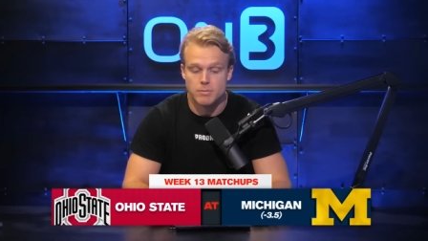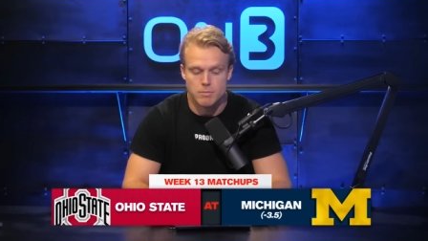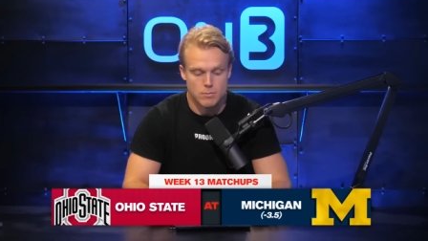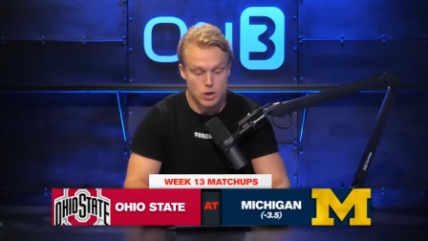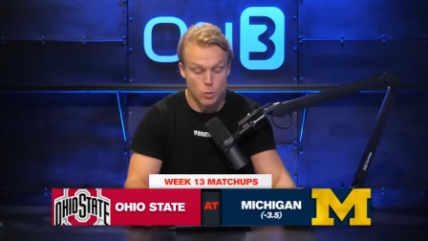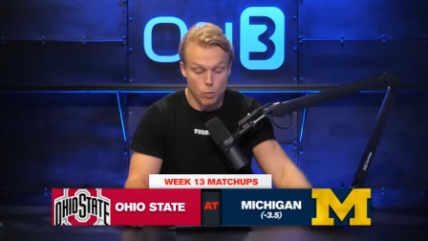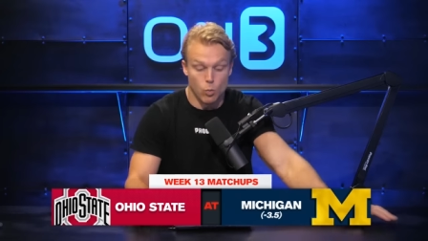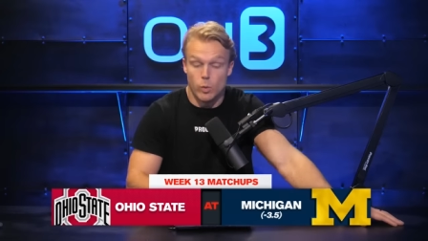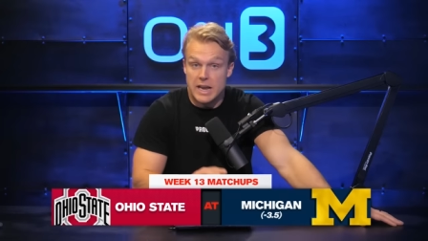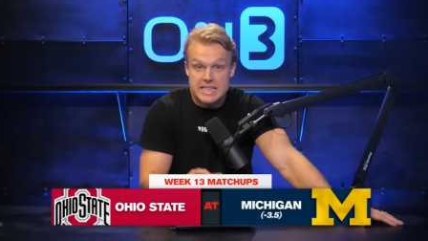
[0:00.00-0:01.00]
So
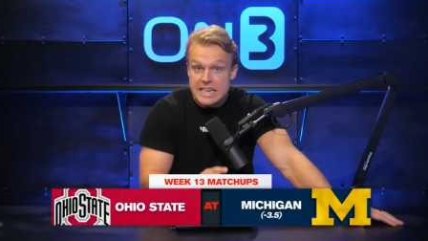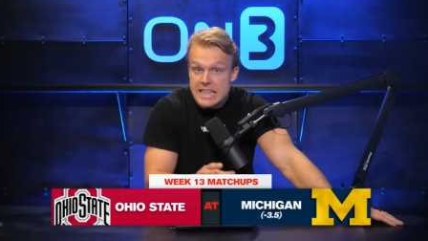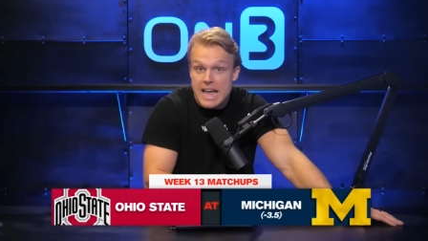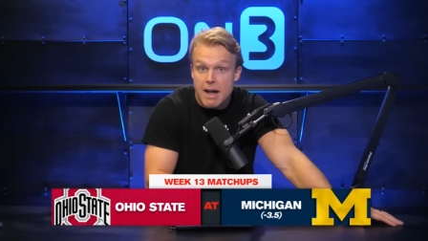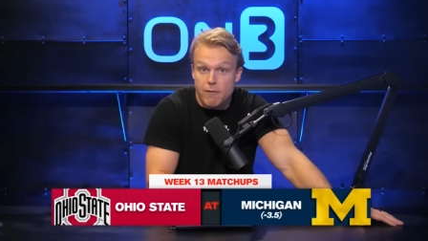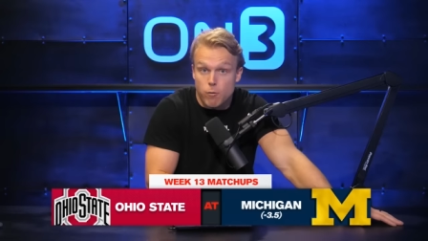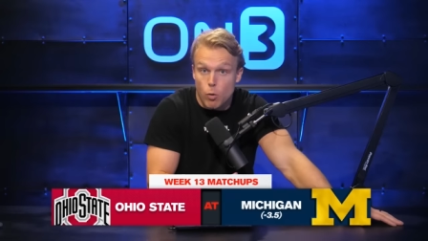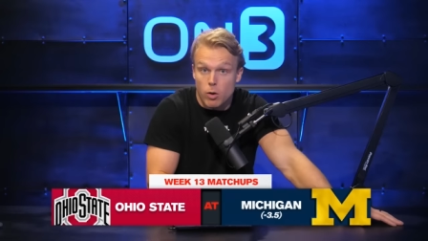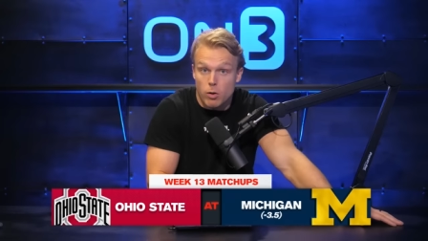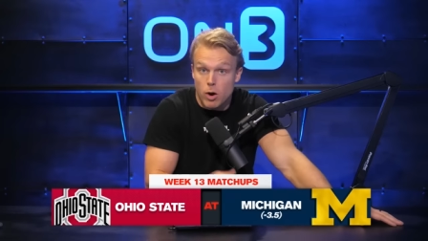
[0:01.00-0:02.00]
is he that
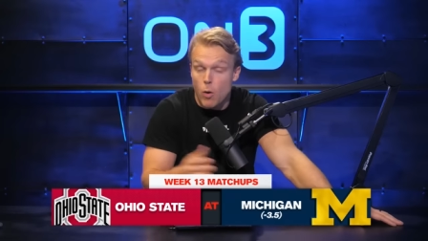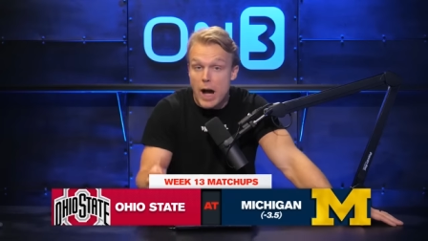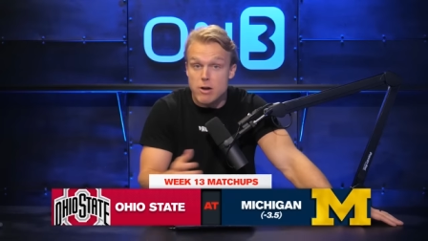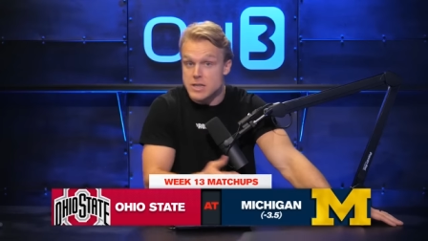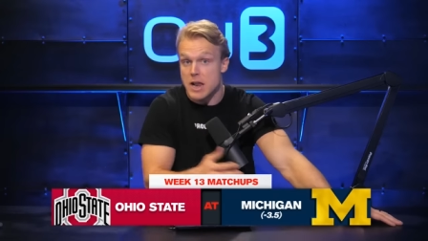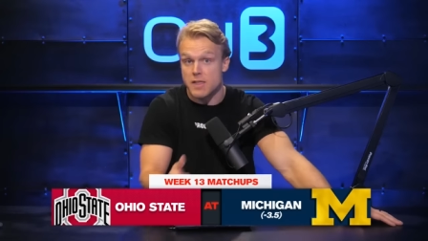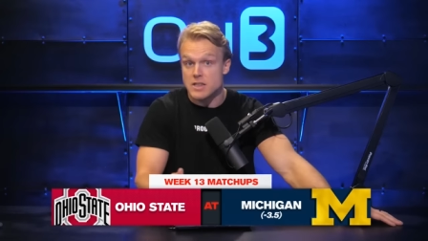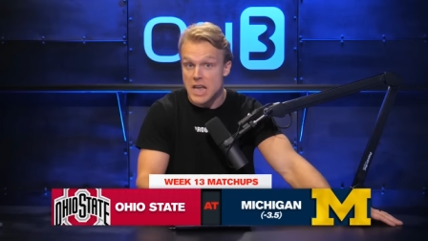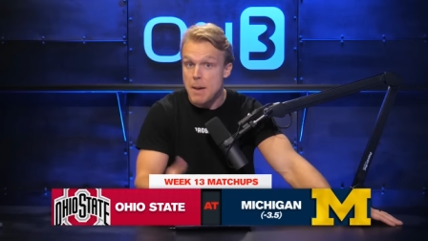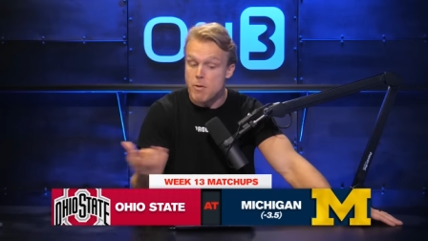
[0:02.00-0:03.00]
for Ohio State in this
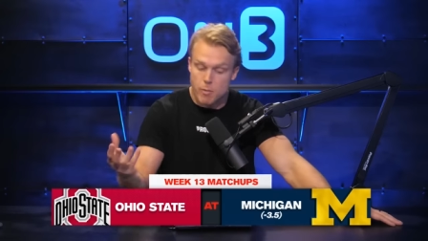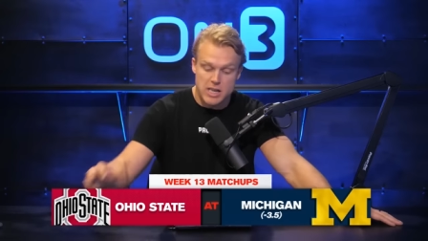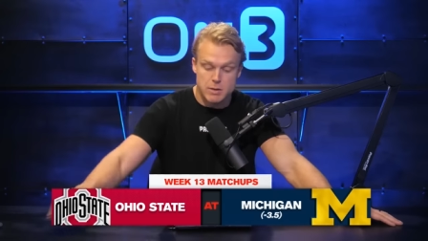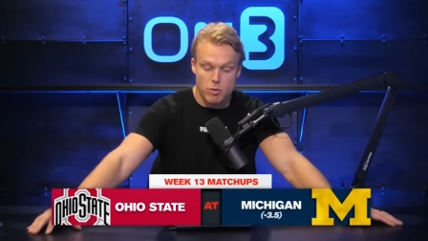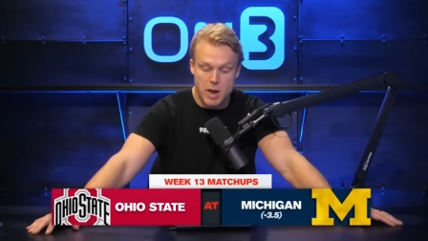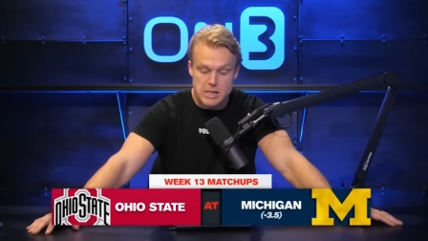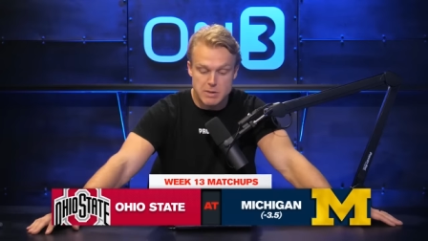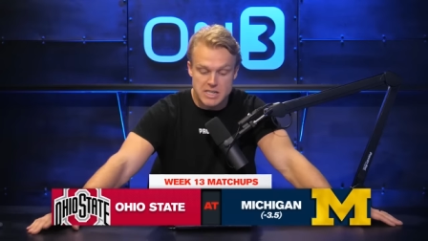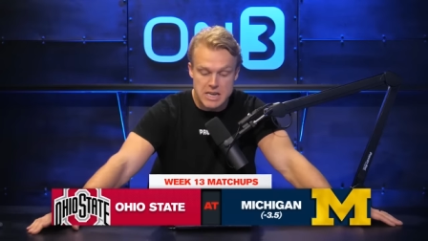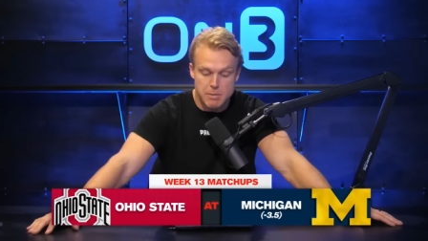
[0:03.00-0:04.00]
game? It remains, remains to be
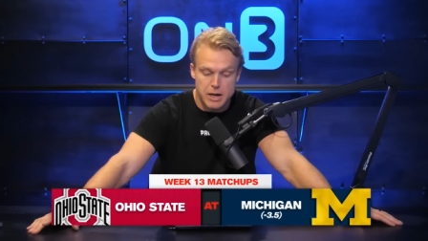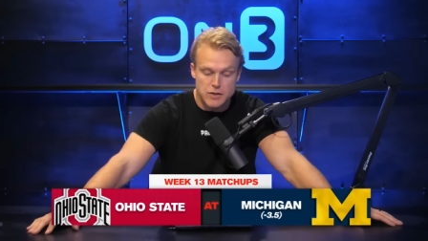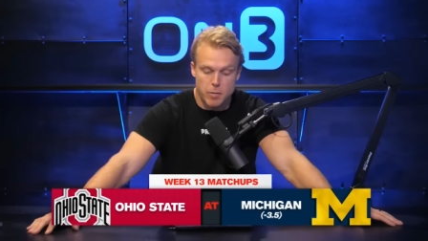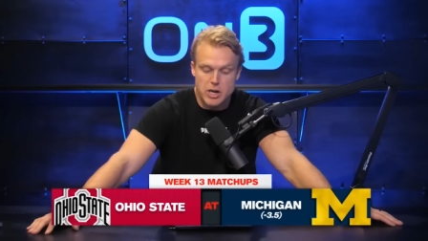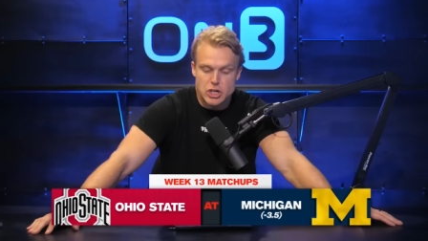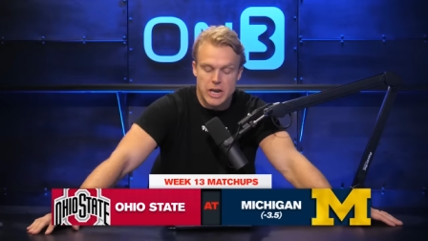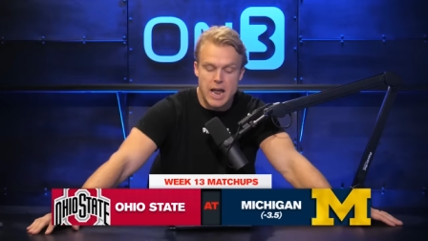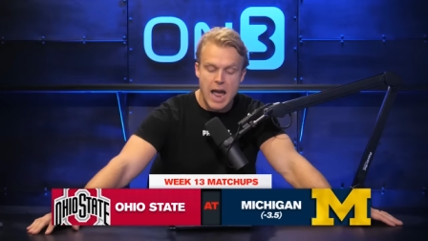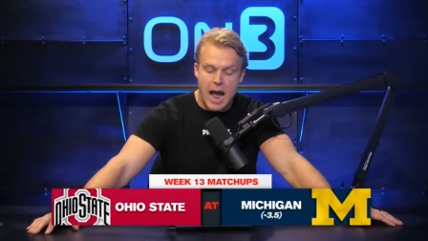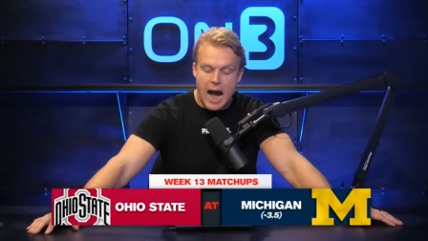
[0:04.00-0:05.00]
seen, because for Michigan,
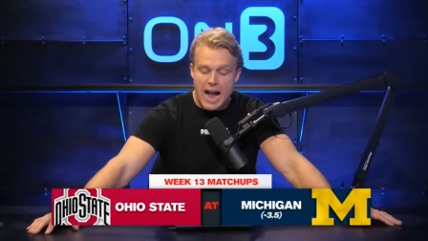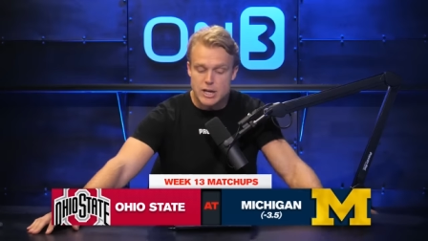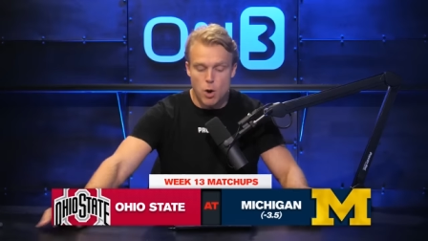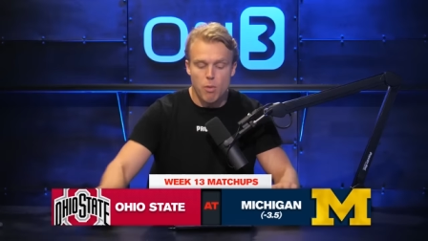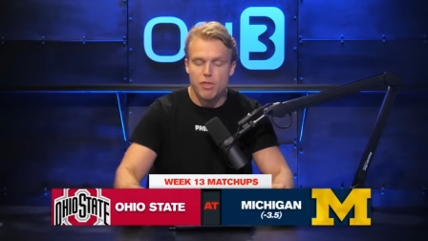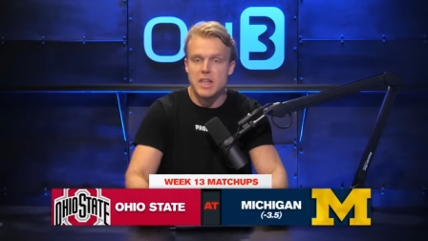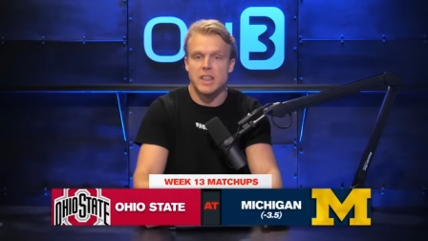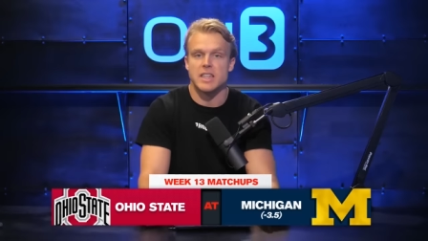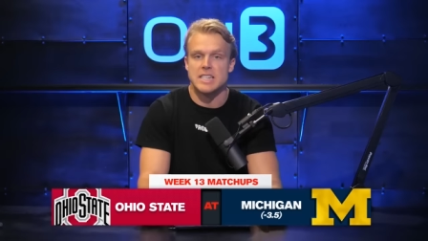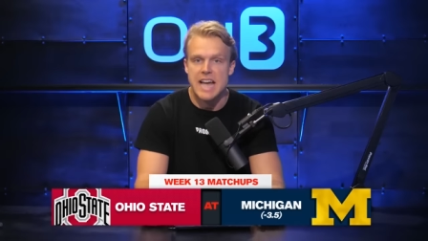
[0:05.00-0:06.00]
I don't think
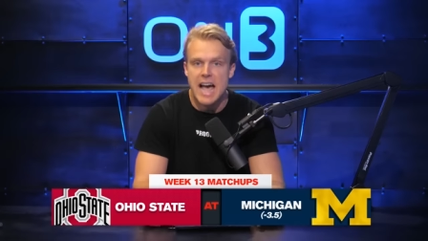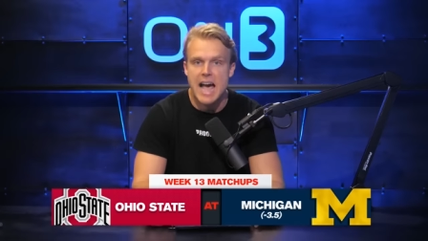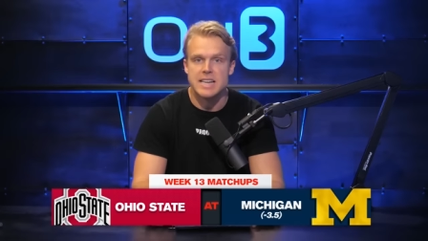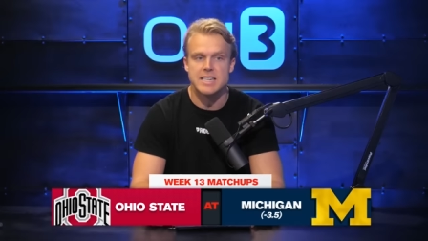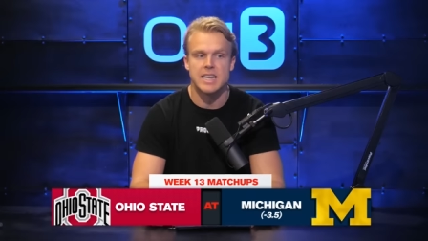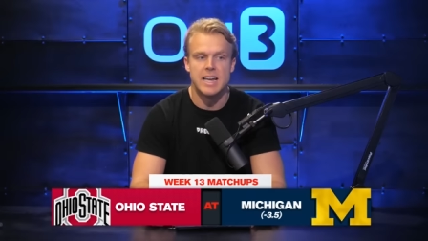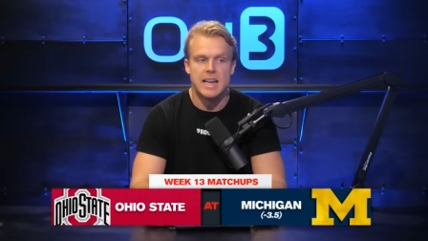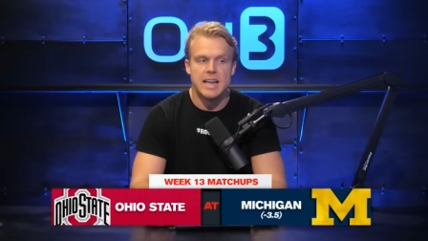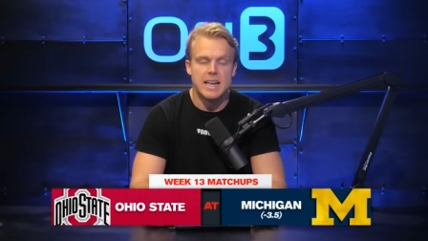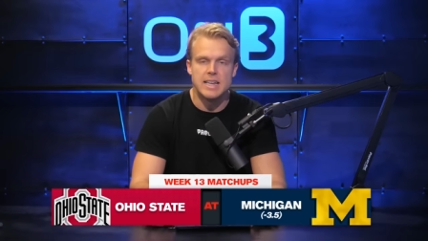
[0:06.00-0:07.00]
the task
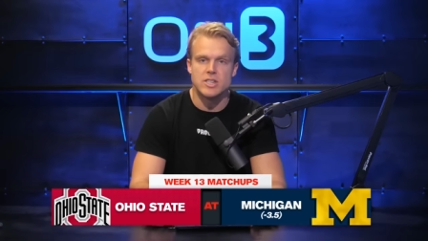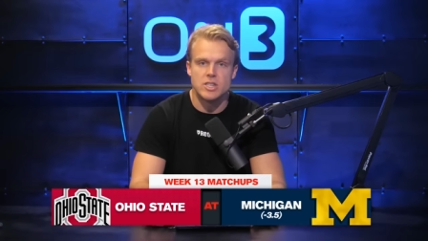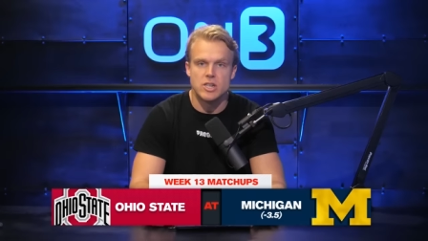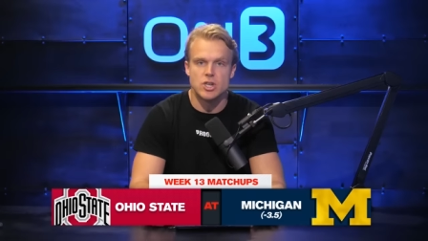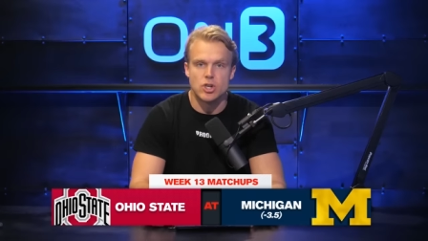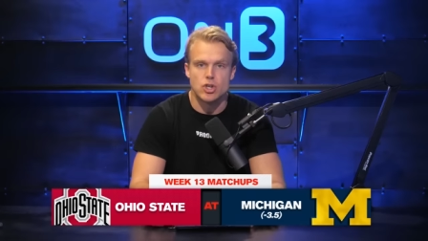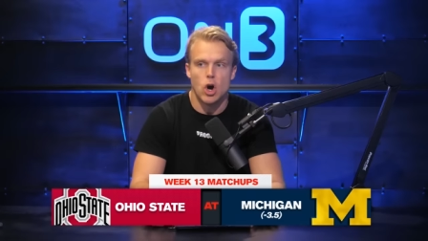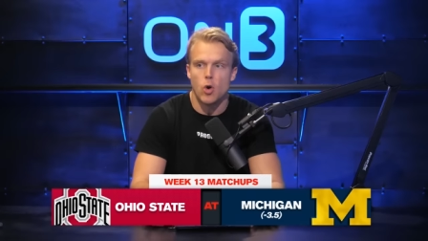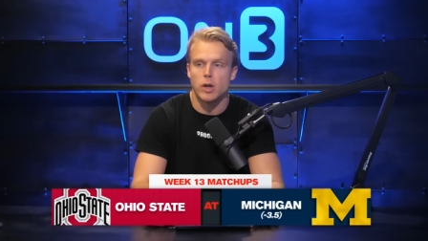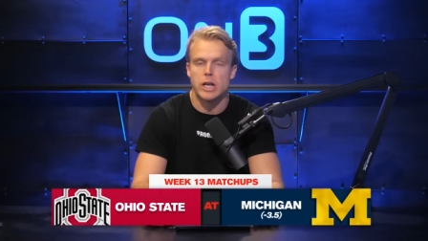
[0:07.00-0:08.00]
is to just
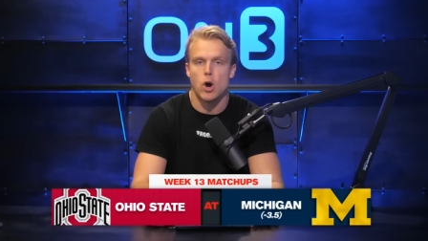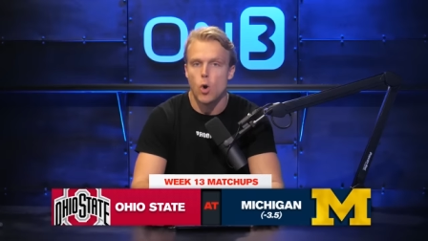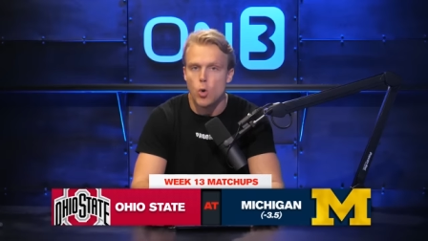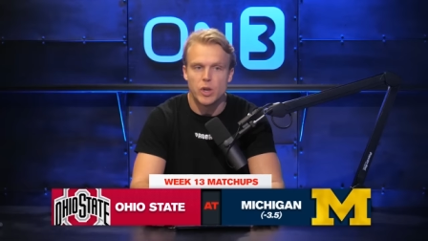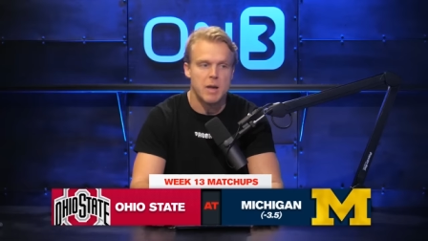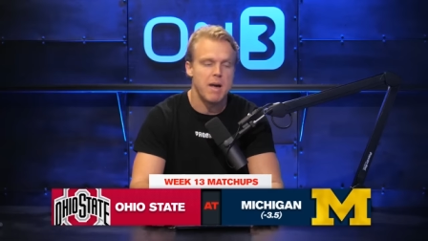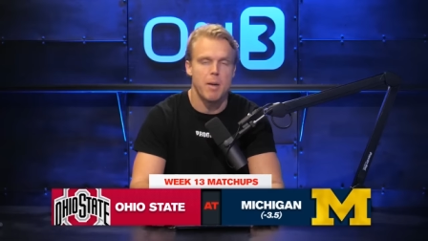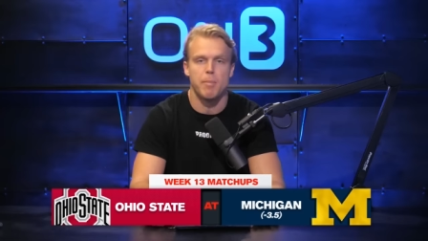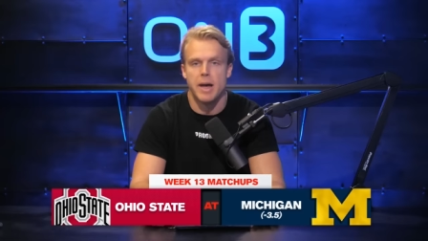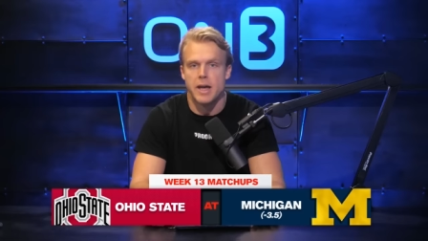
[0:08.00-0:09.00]
totally hold him
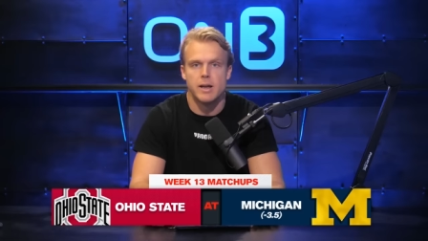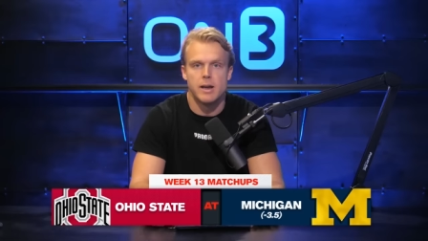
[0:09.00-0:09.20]
at bay.